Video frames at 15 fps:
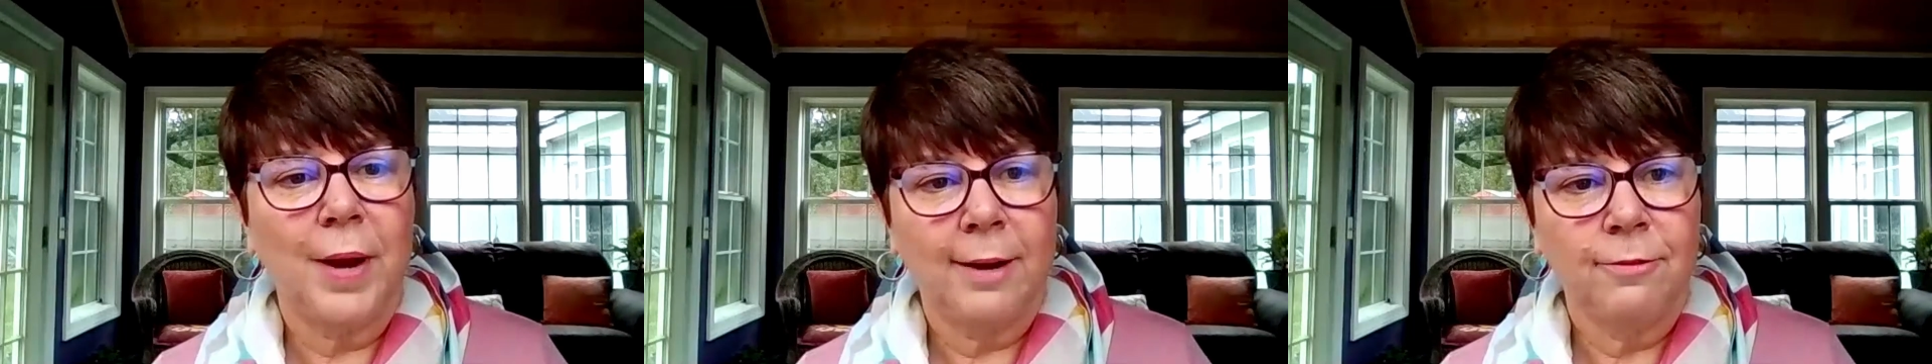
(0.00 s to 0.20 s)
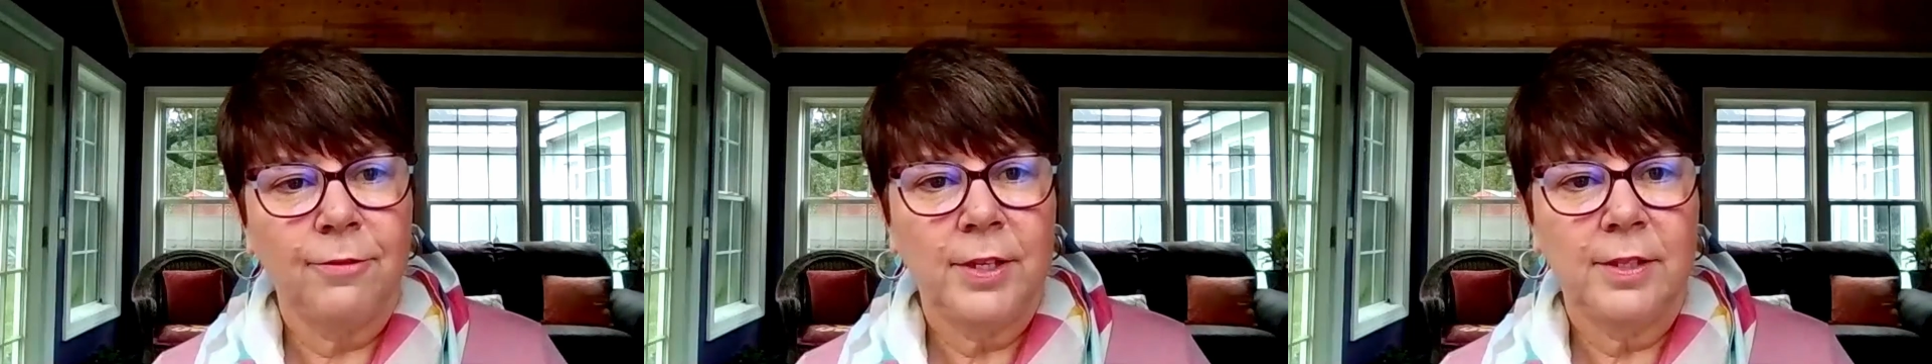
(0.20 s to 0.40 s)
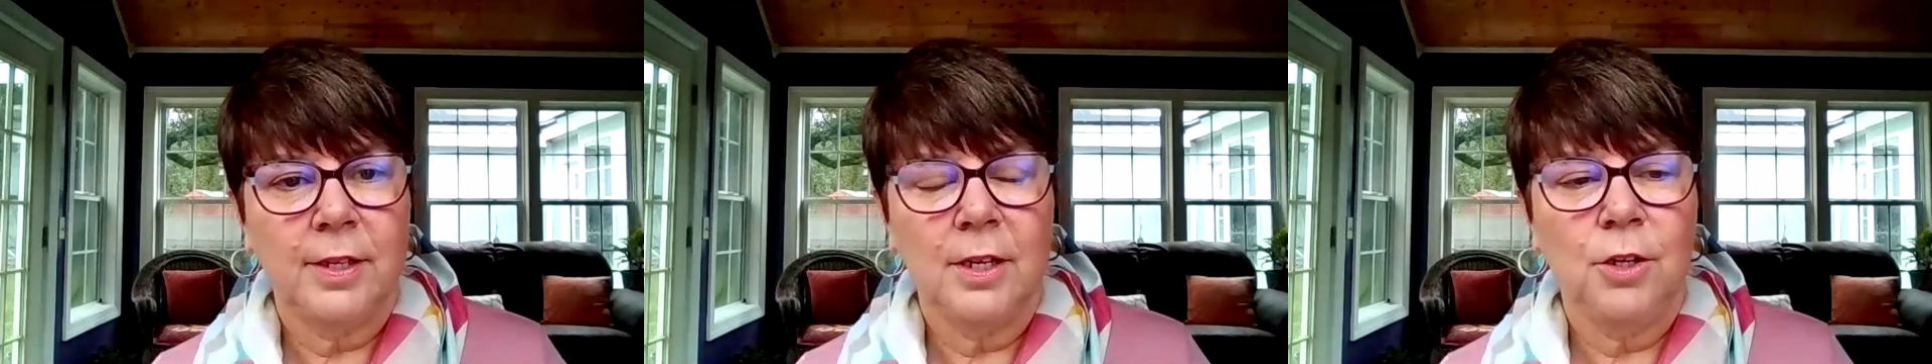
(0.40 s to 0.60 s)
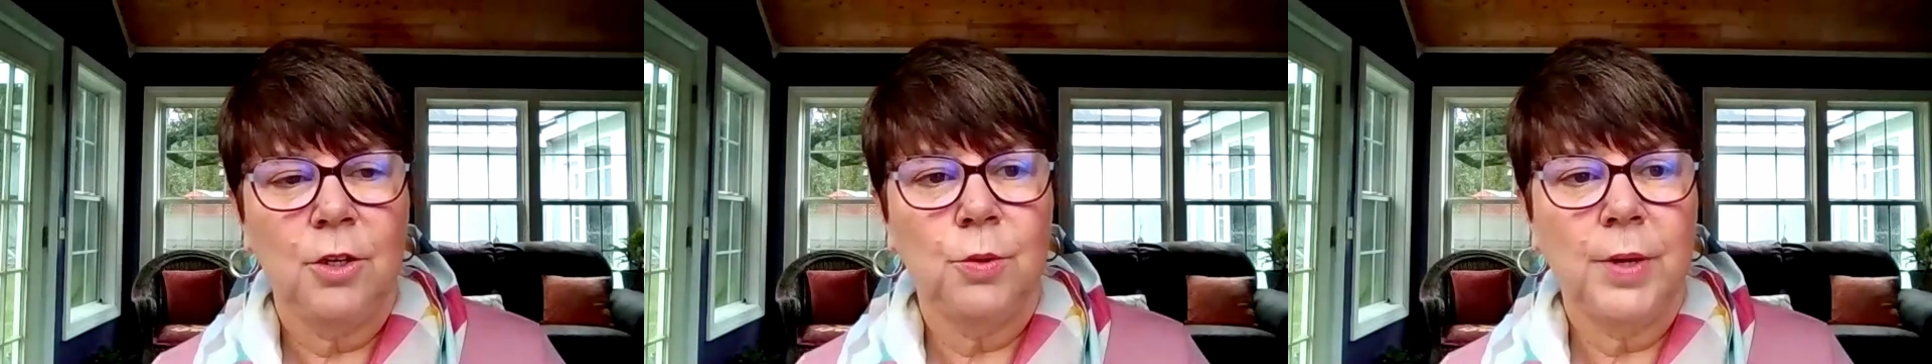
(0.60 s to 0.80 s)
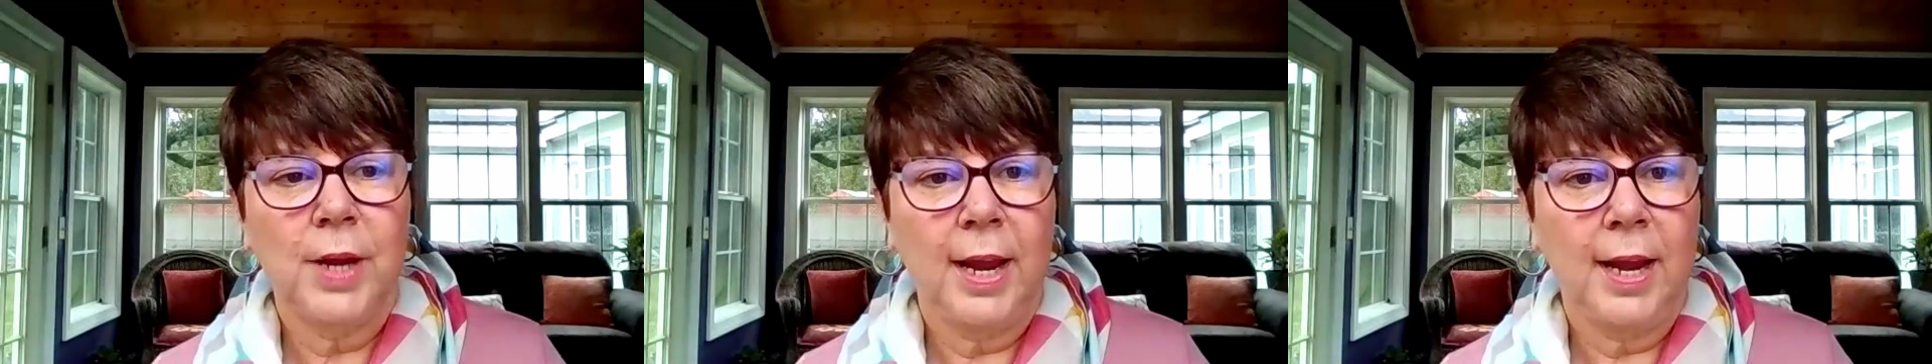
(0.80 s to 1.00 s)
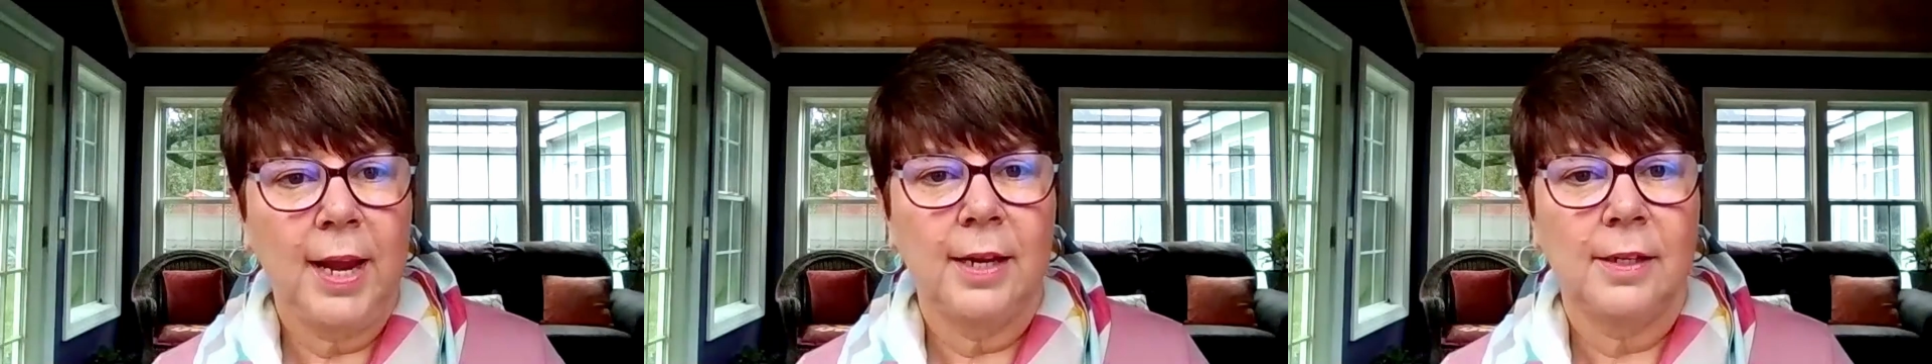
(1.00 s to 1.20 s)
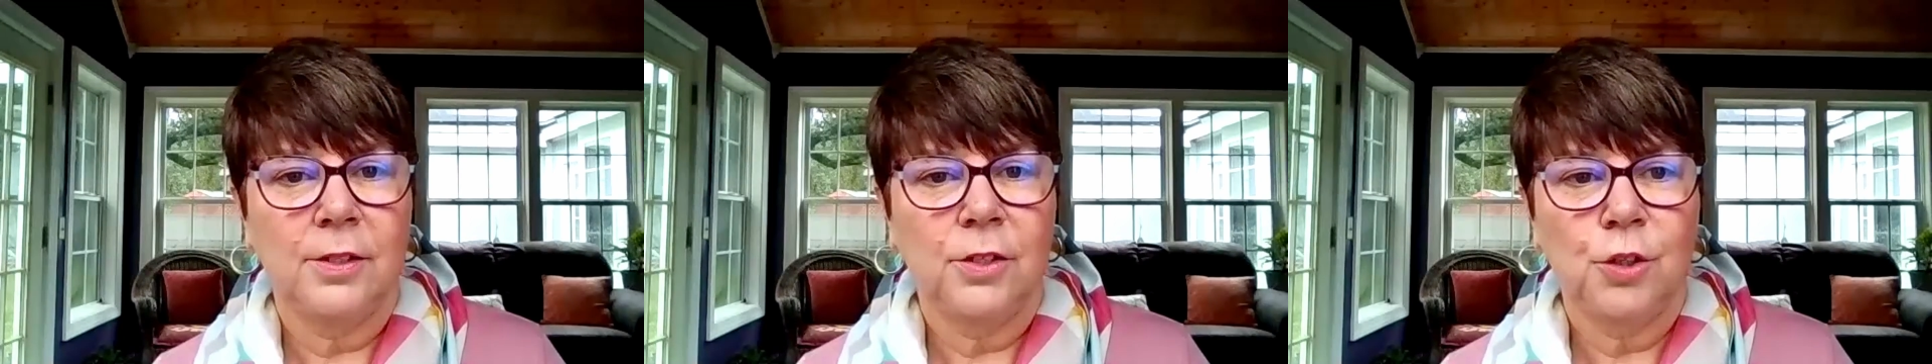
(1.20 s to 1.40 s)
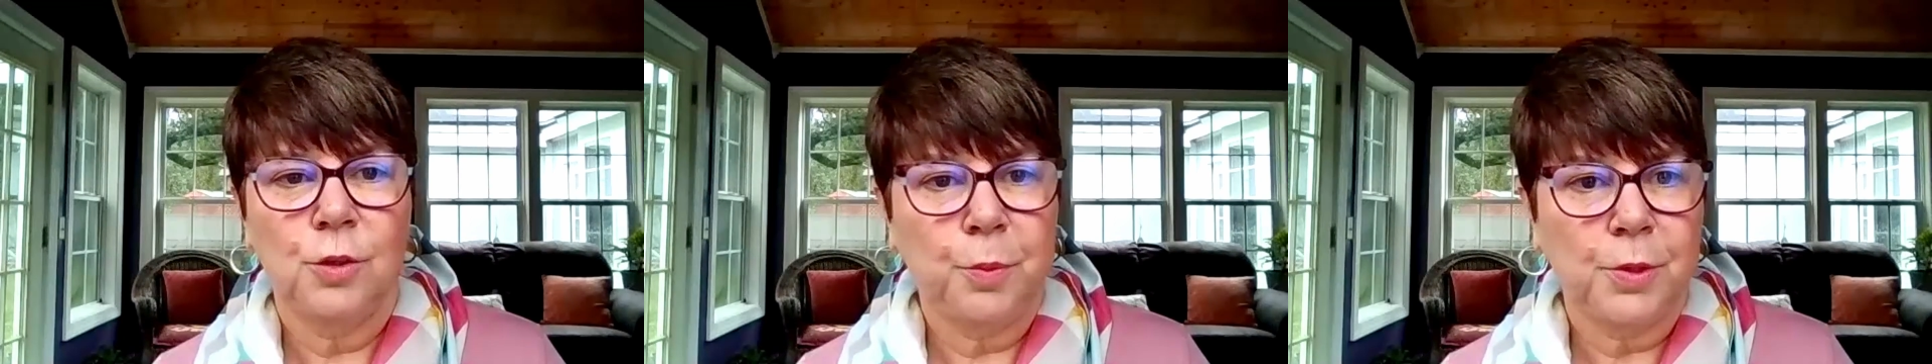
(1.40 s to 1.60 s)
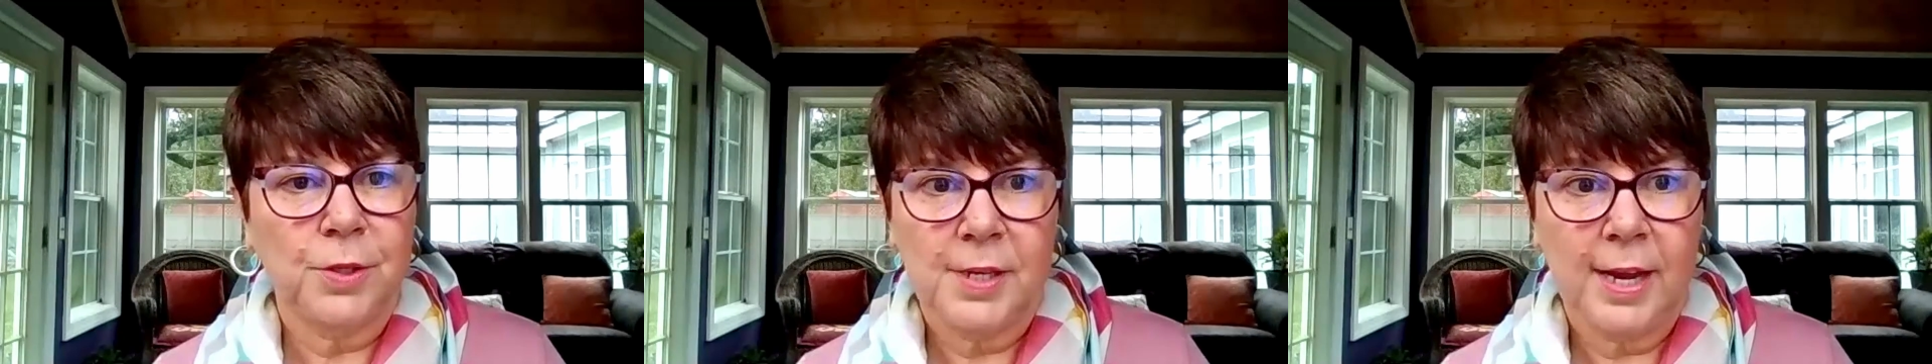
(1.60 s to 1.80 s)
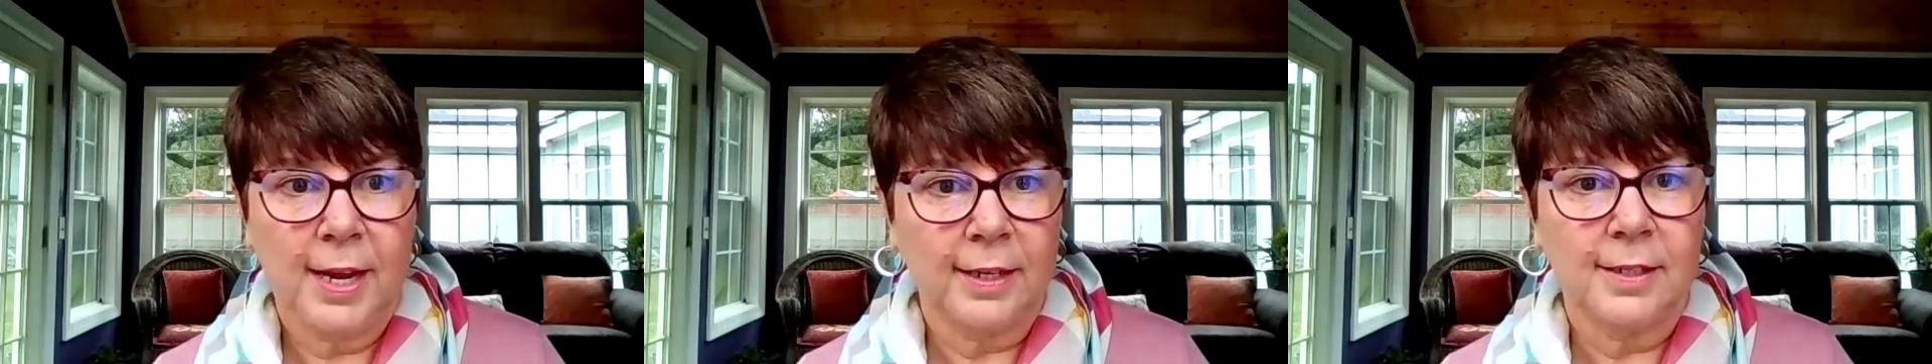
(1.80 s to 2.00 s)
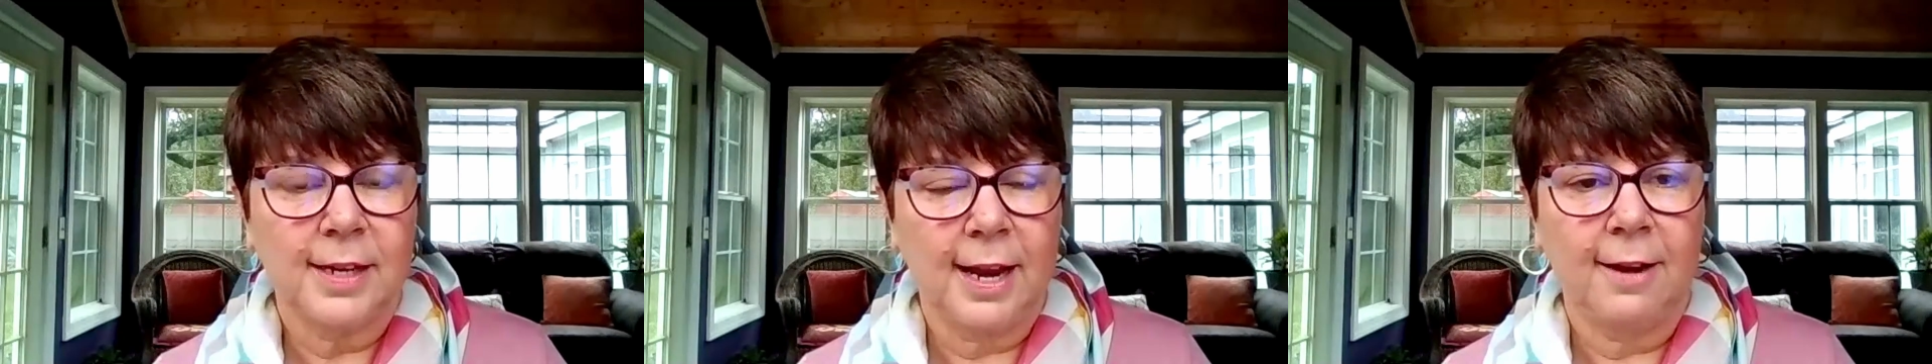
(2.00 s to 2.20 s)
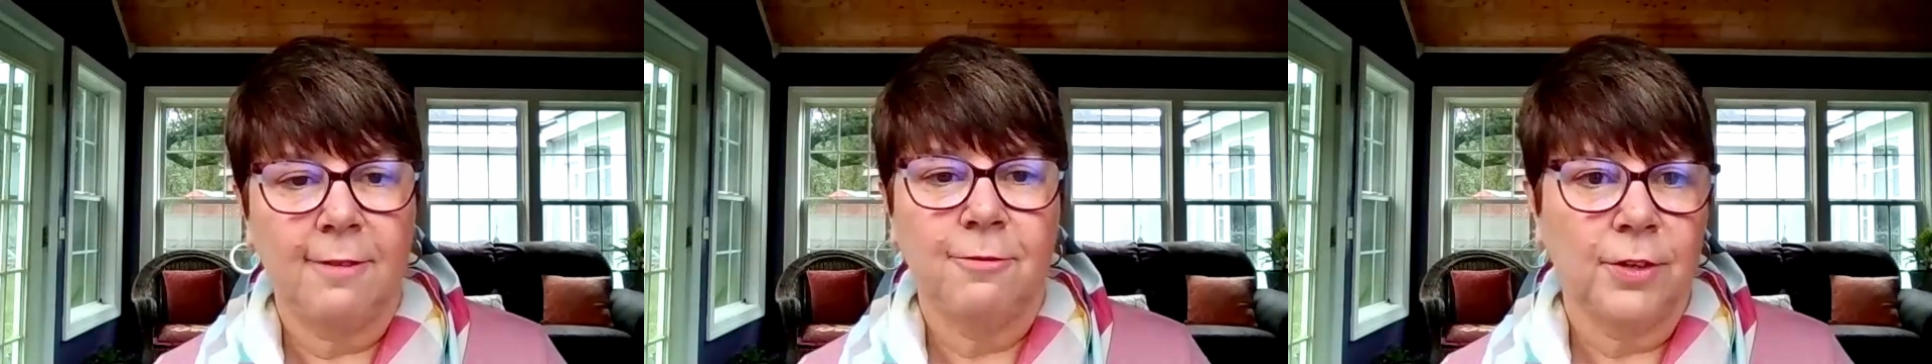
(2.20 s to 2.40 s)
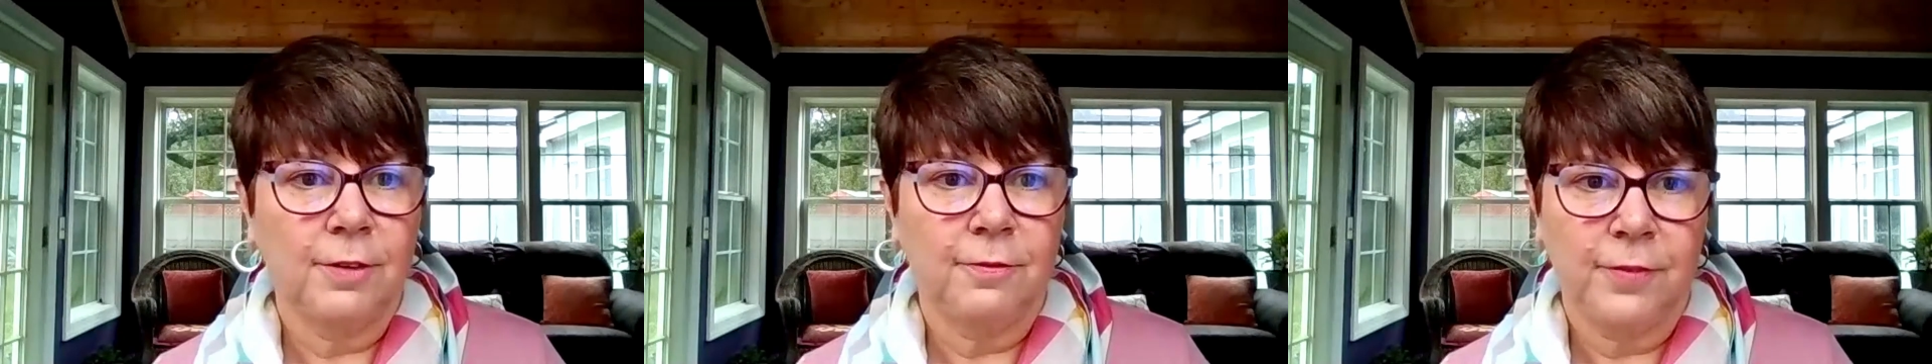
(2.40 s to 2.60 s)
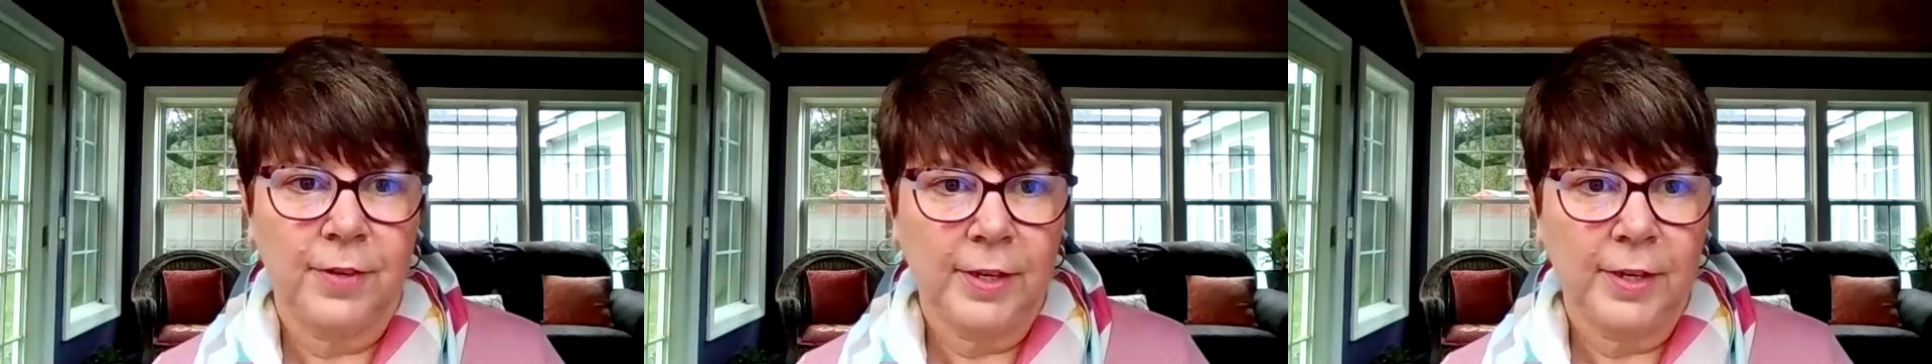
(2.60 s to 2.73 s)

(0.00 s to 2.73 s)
everything you can to protect every